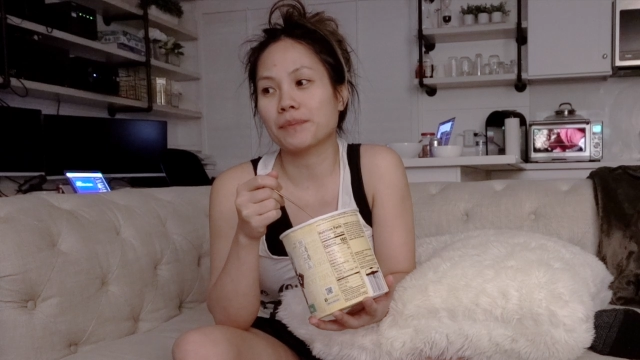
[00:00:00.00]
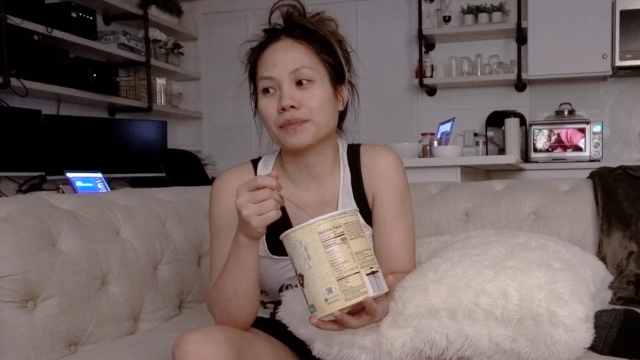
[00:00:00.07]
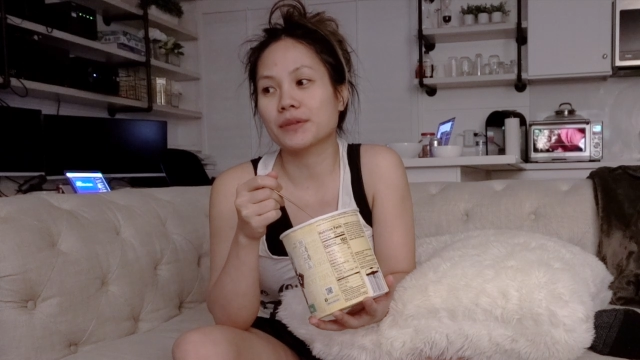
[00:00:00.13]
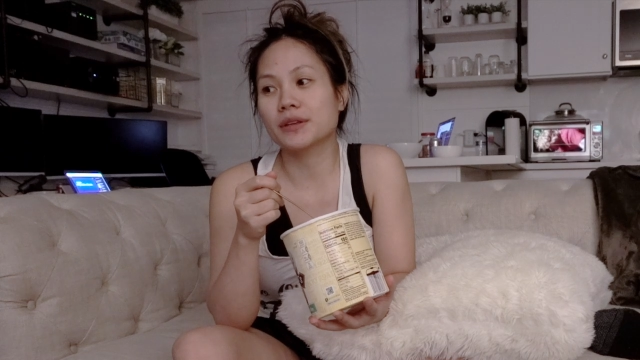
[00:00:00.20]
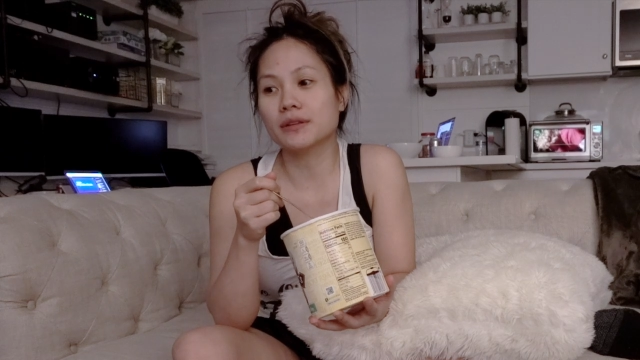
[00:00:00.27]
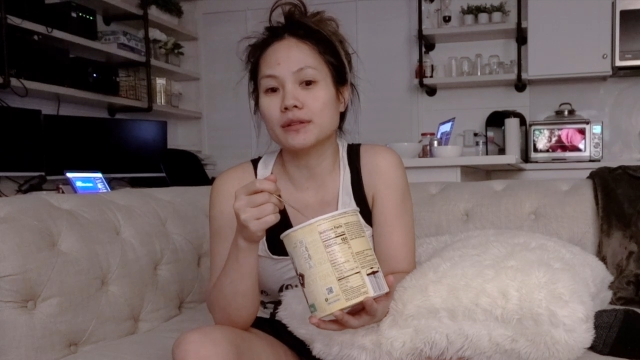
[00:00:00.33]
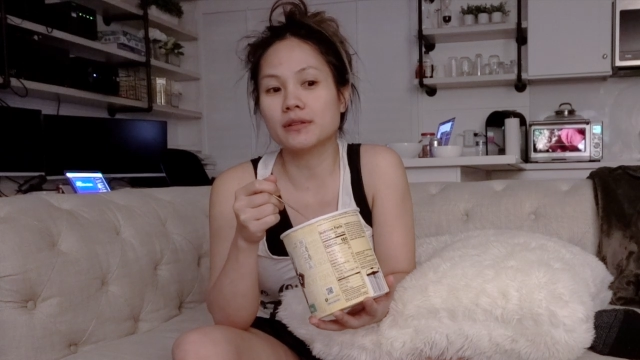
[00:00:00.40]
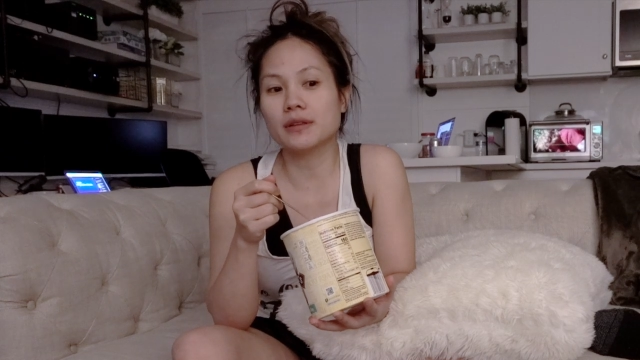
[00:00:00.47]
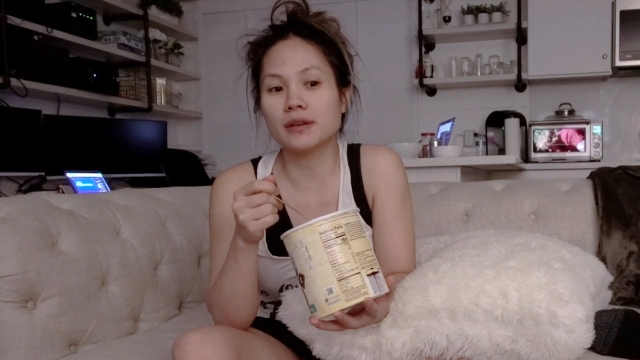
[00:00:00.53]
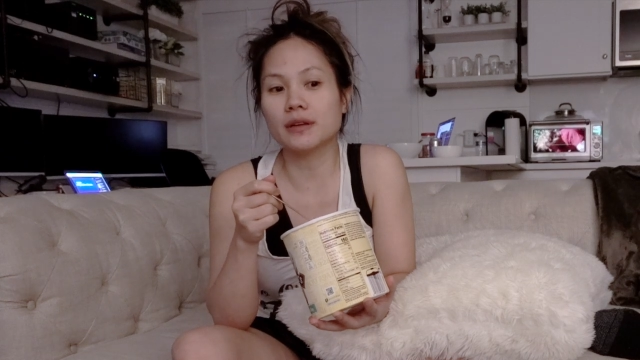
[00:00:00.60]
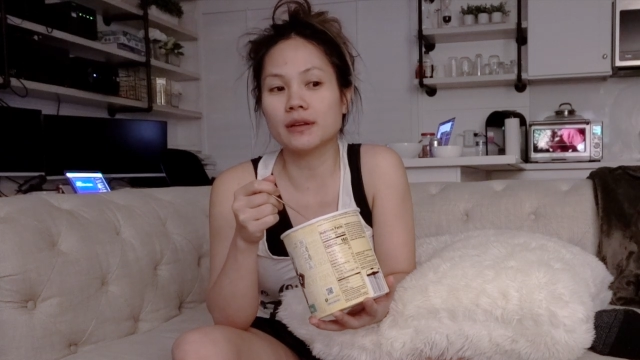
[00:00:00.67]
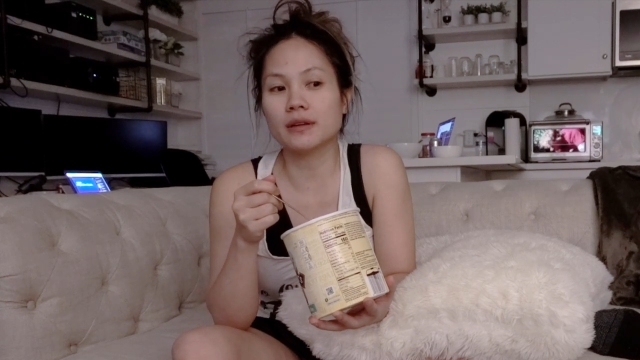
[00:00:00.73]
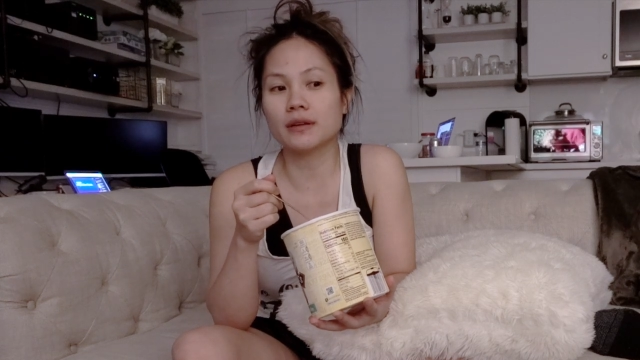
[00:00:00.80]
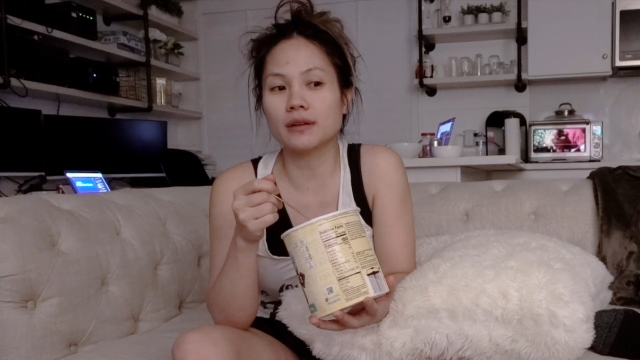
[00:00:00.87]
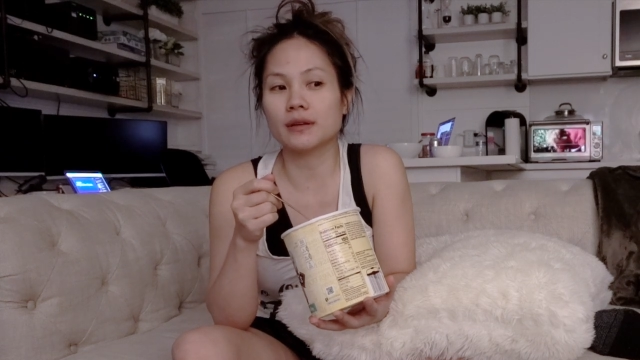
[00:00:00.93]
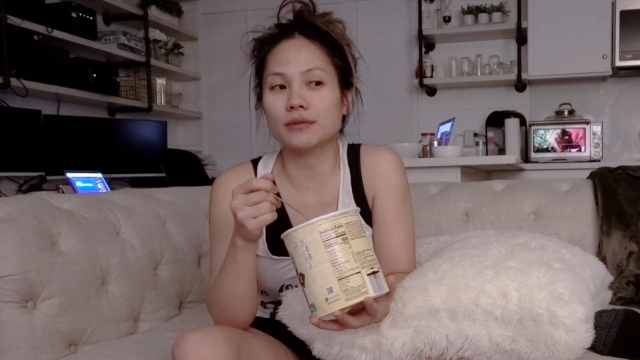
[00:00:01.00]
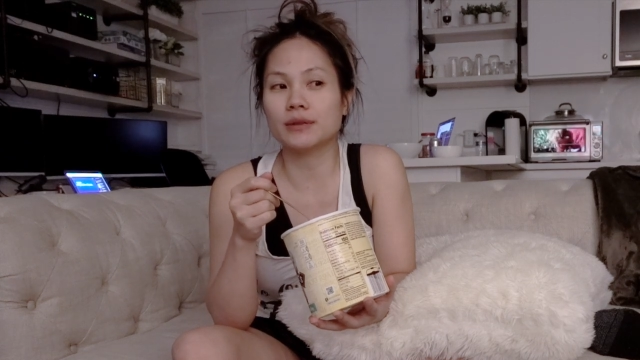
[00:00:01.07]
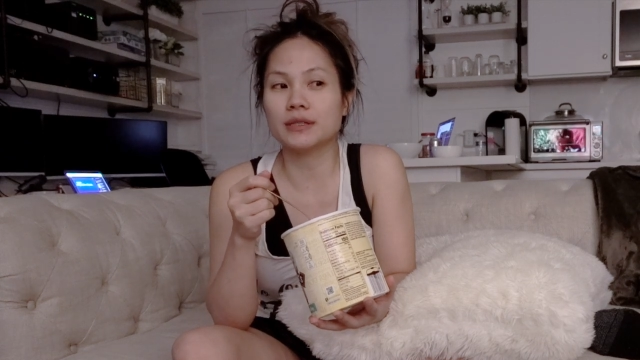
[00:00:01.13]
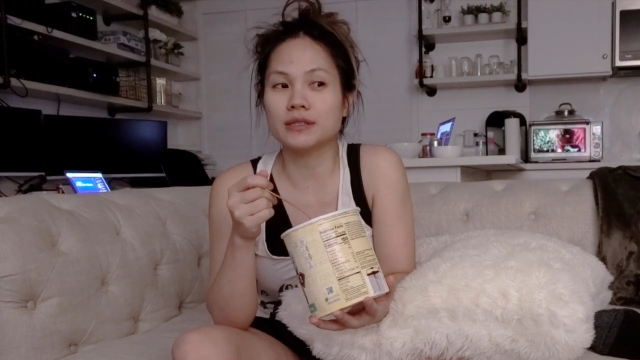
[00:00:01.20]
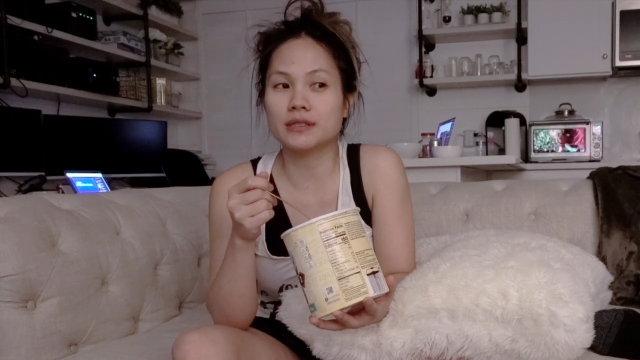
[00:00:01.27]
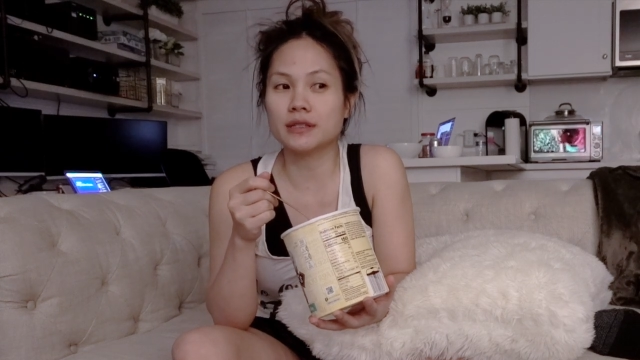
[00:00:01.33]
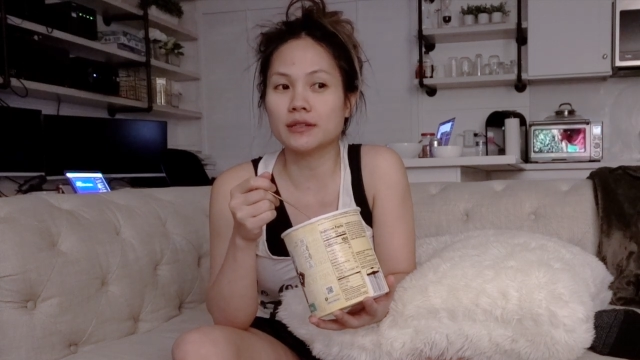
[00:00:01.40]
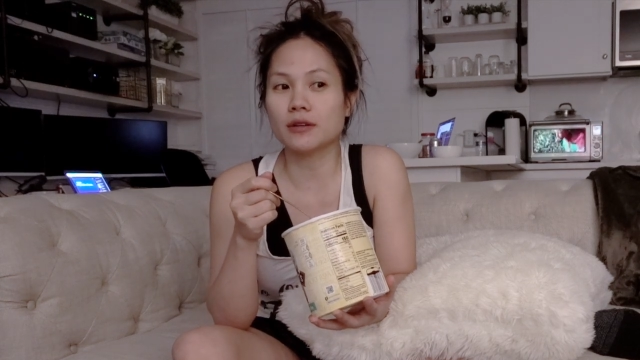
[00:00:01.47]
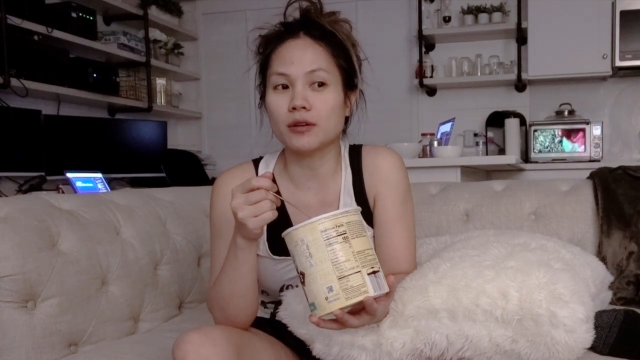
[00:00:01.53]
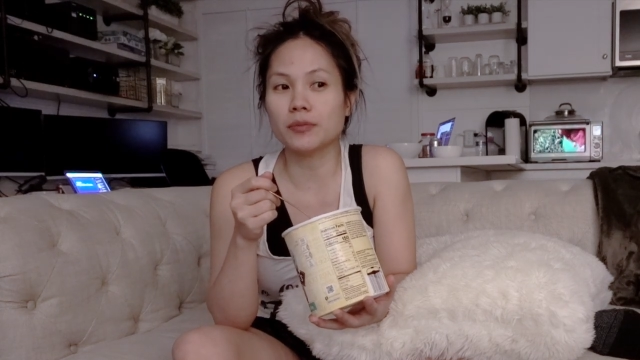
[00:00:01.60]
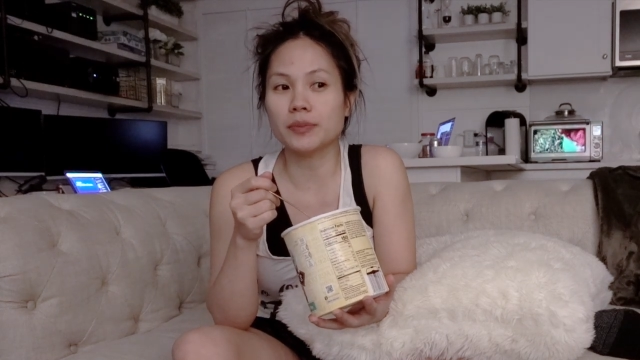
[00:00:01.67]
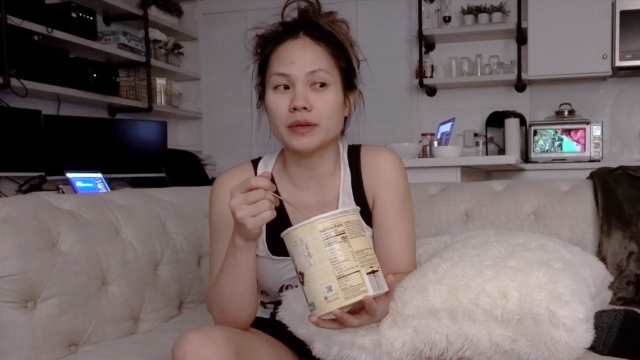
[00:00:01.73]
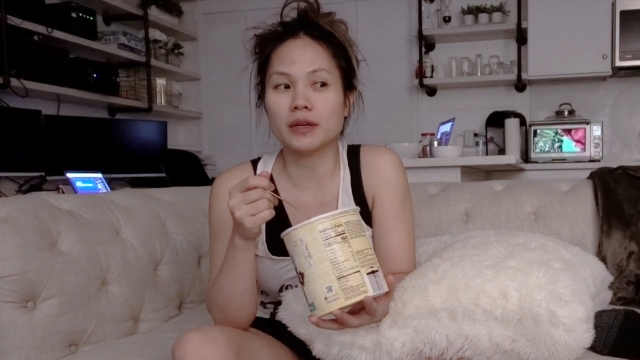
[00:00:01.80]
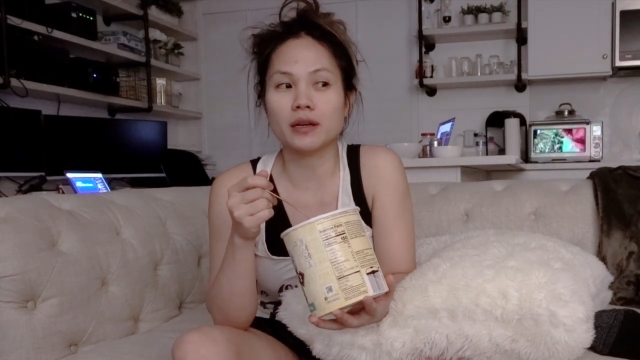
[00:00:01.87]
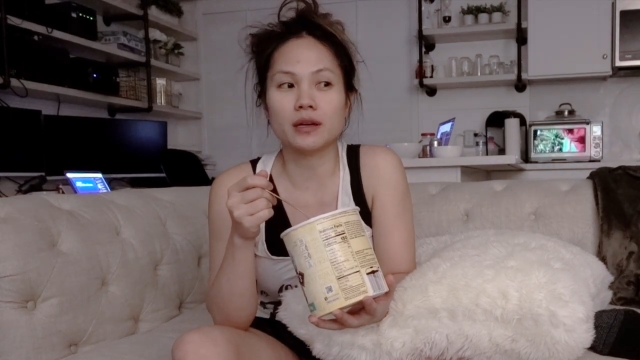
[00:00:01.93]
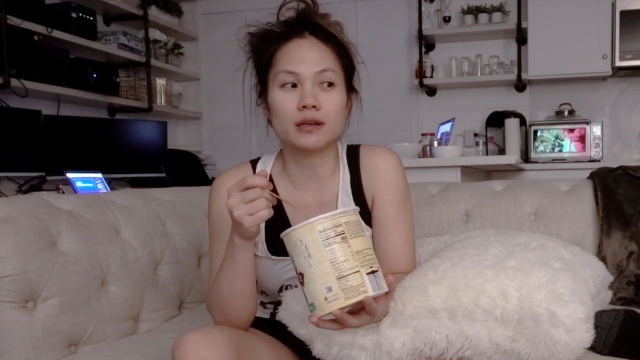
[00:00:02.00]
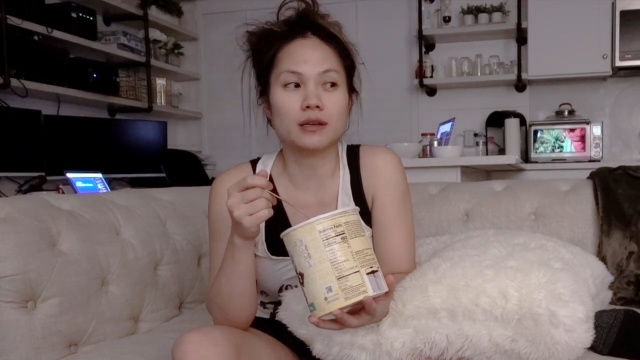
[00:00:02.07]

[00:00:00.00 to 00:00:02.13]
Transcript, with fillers: good thing we did open